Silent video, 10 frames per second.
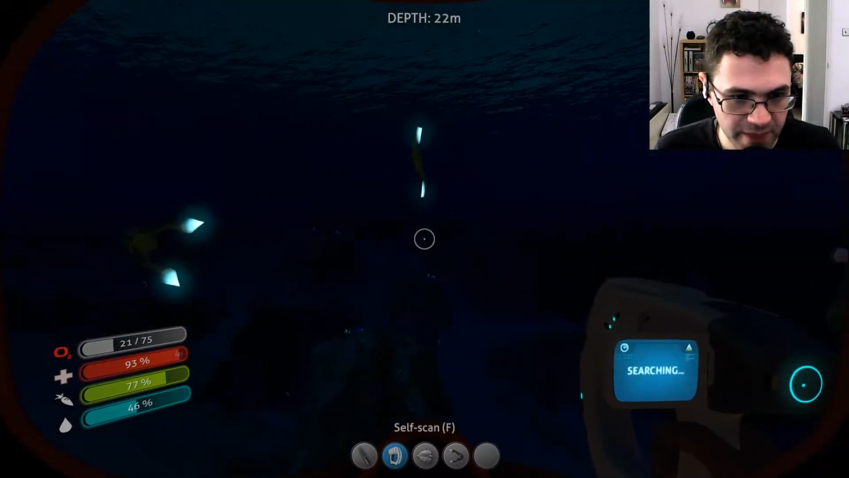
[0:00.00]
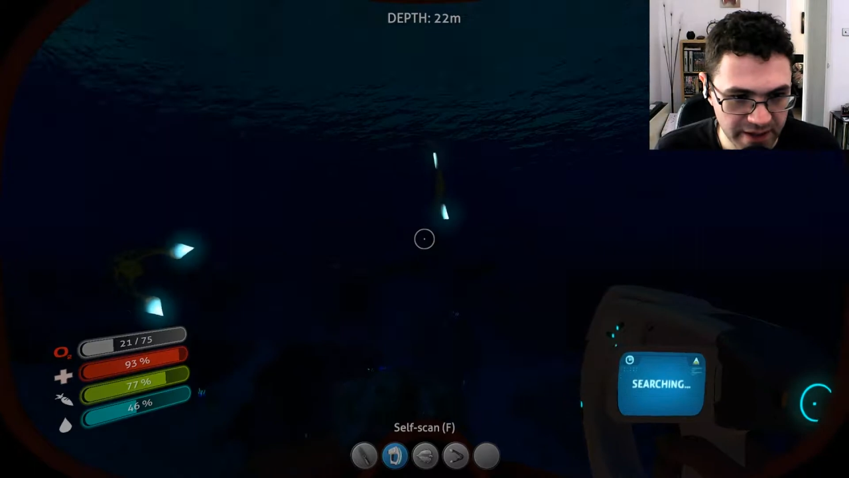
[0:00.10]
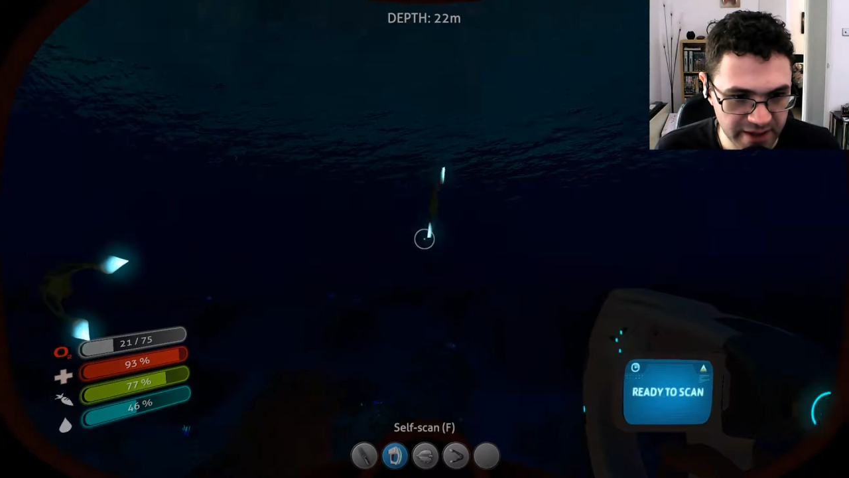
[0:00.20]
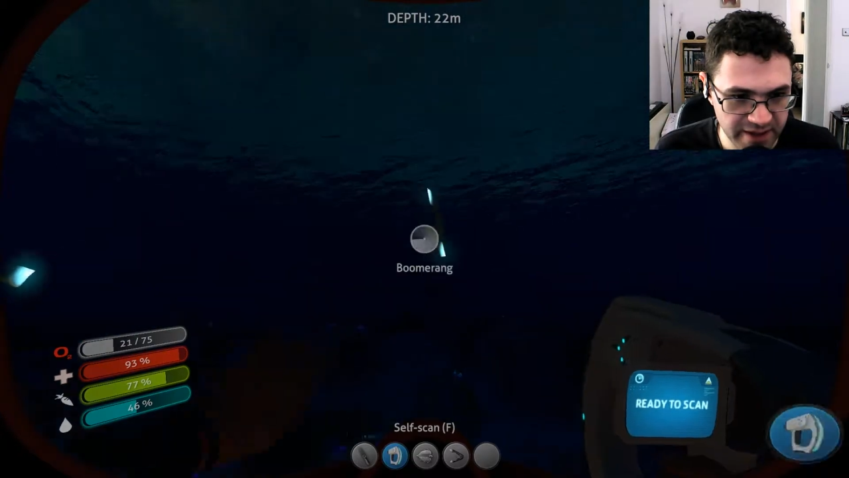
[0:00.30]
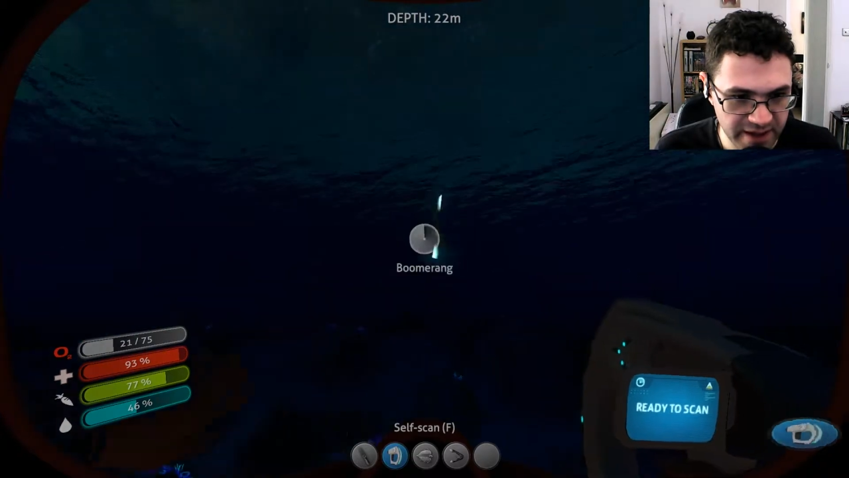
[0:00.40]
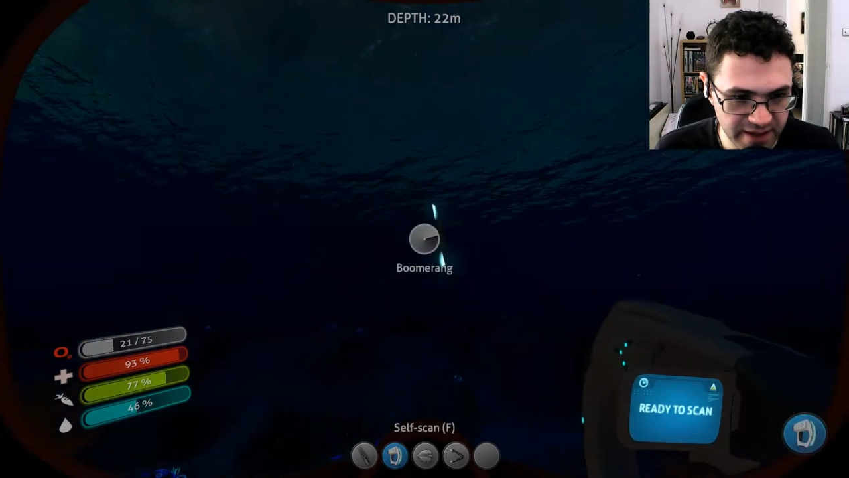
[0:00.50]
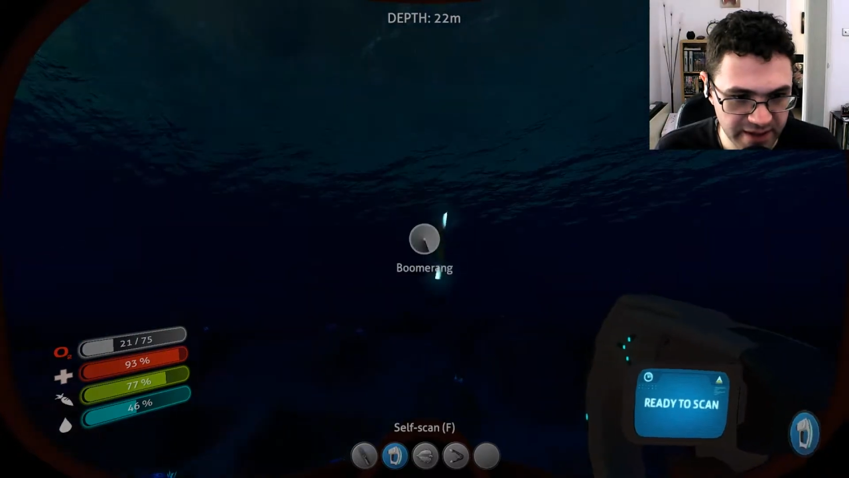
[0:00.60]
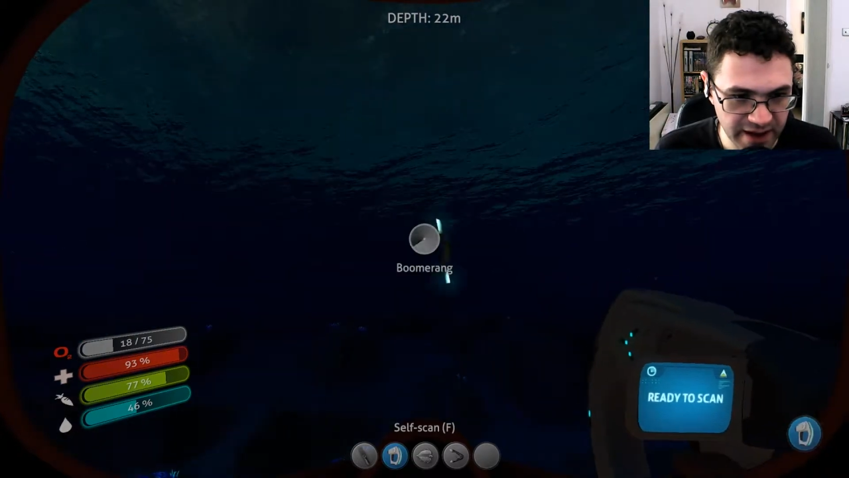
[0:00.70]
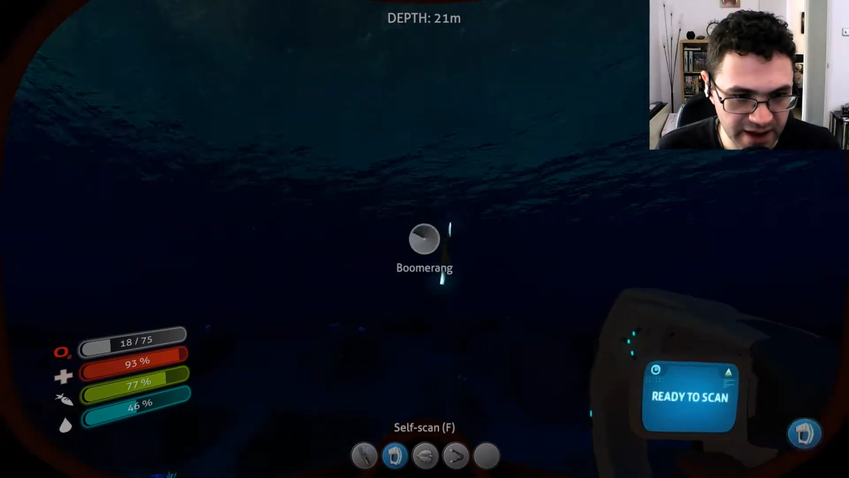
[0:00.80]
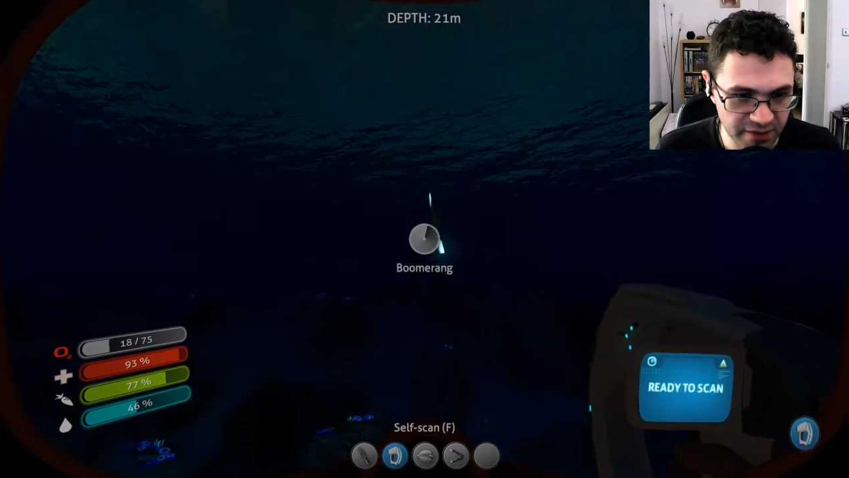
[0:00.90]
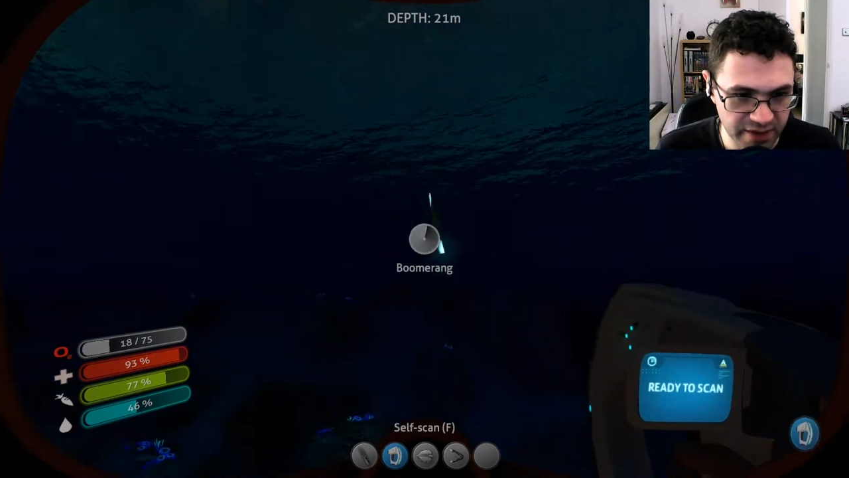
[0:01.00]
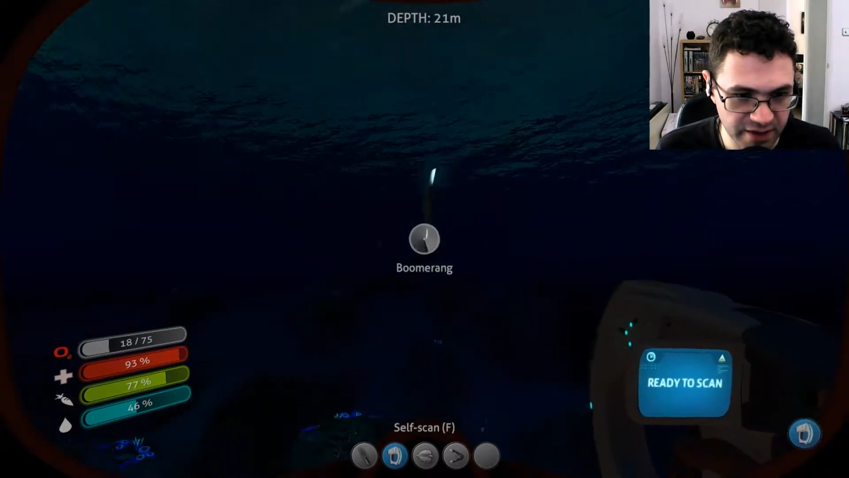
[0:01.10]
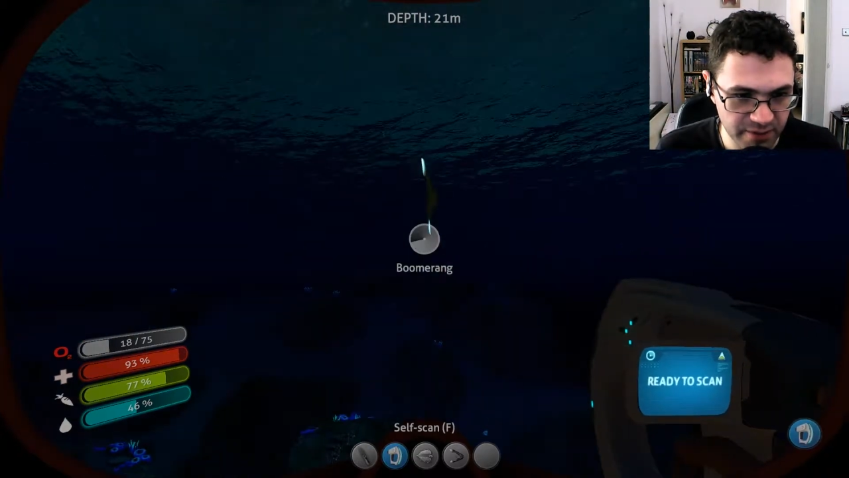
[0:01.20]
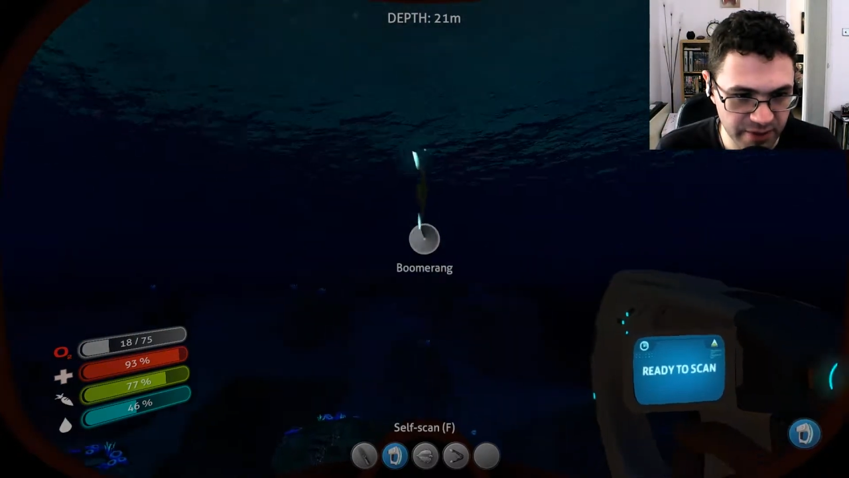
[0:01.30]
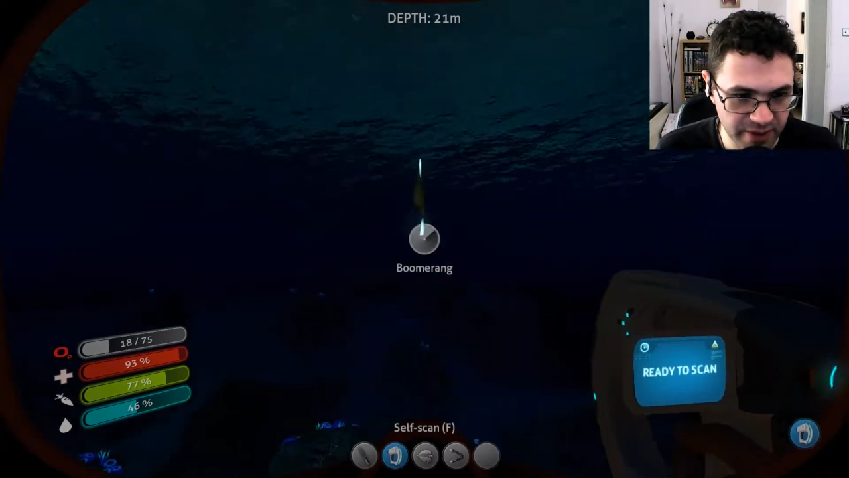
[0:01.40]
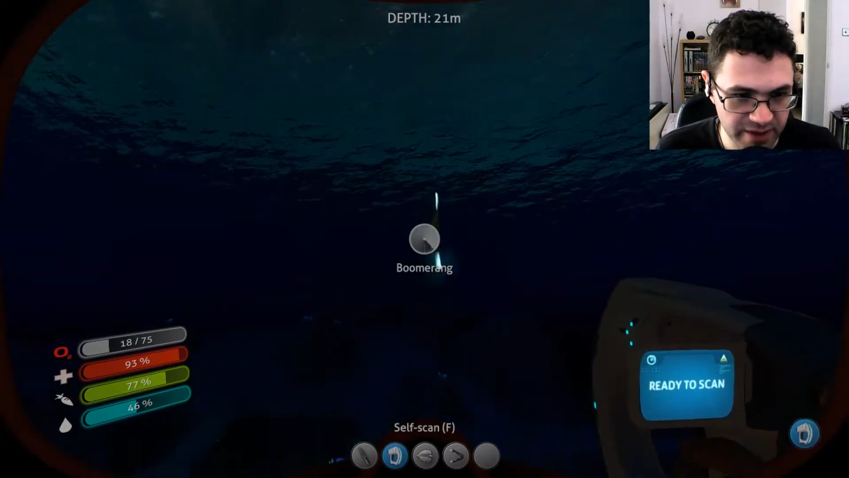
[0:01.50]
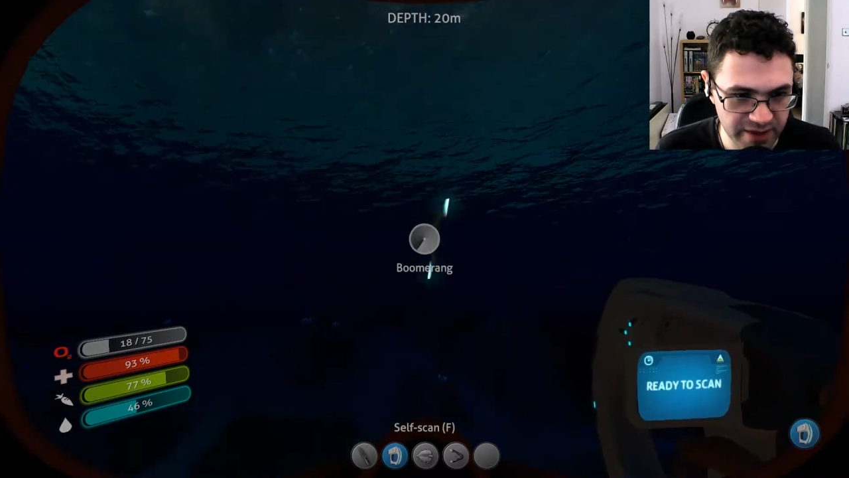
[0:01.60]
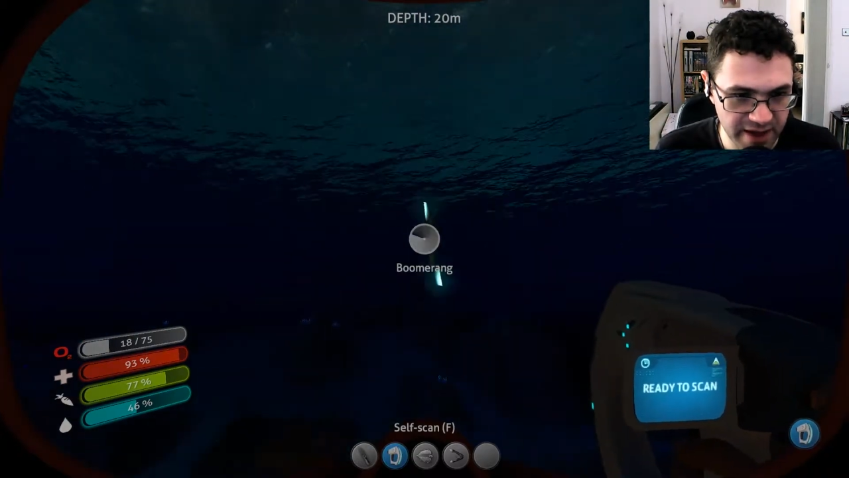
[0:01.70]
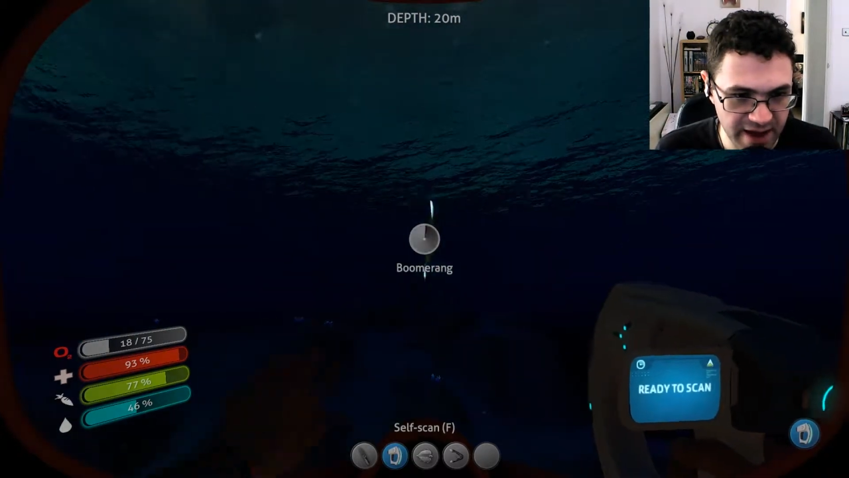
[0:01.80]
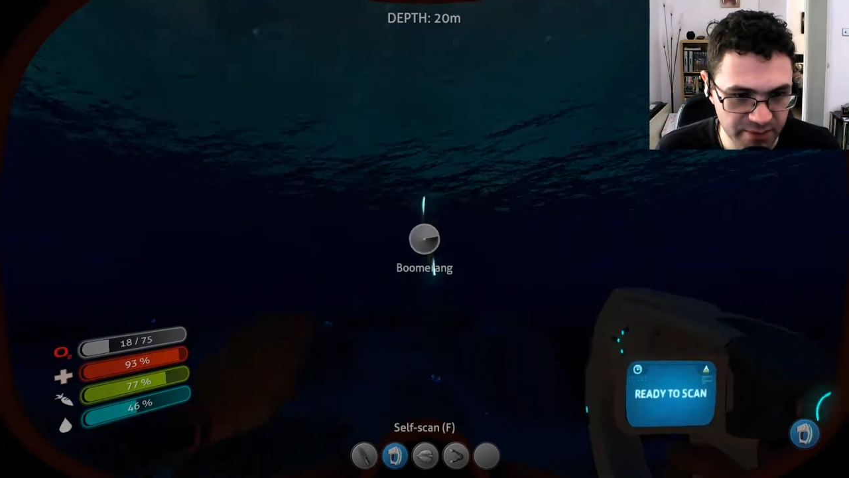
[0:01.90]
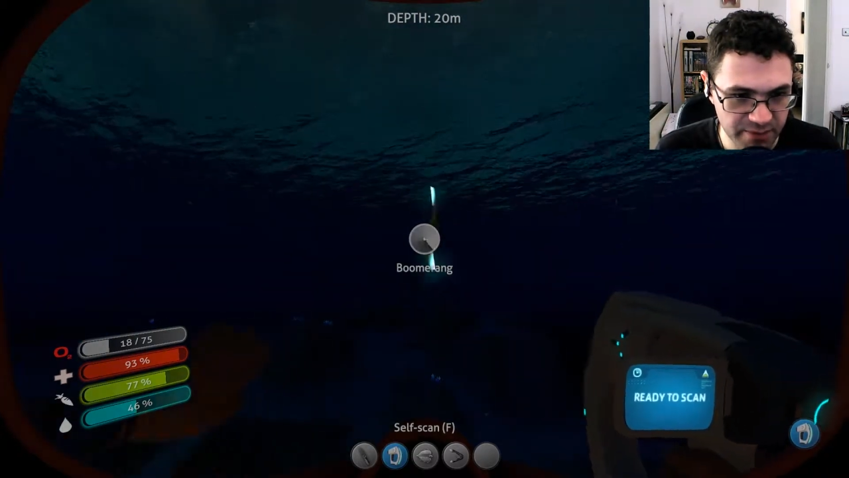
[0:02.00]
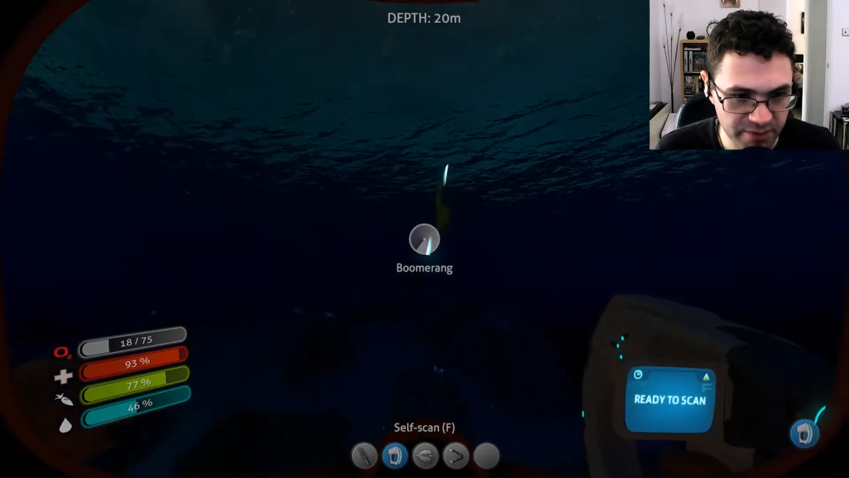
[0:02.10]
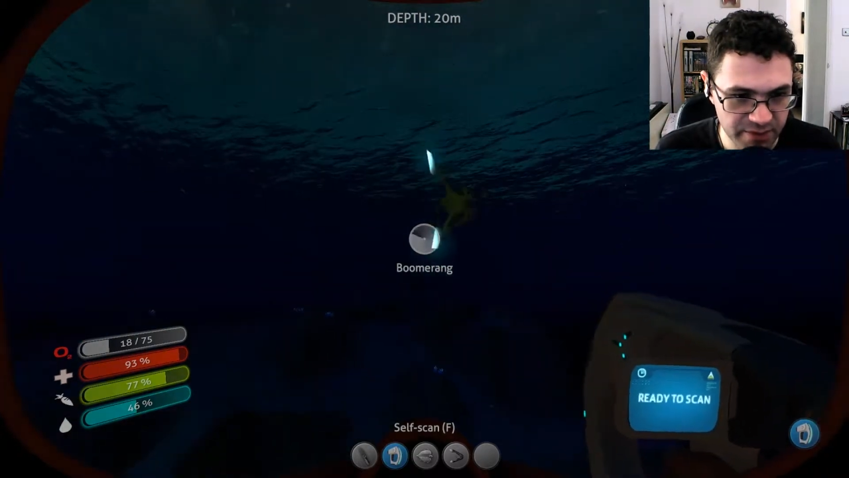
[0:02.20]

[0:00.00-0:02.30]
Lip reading: As I said in the last video, with this game,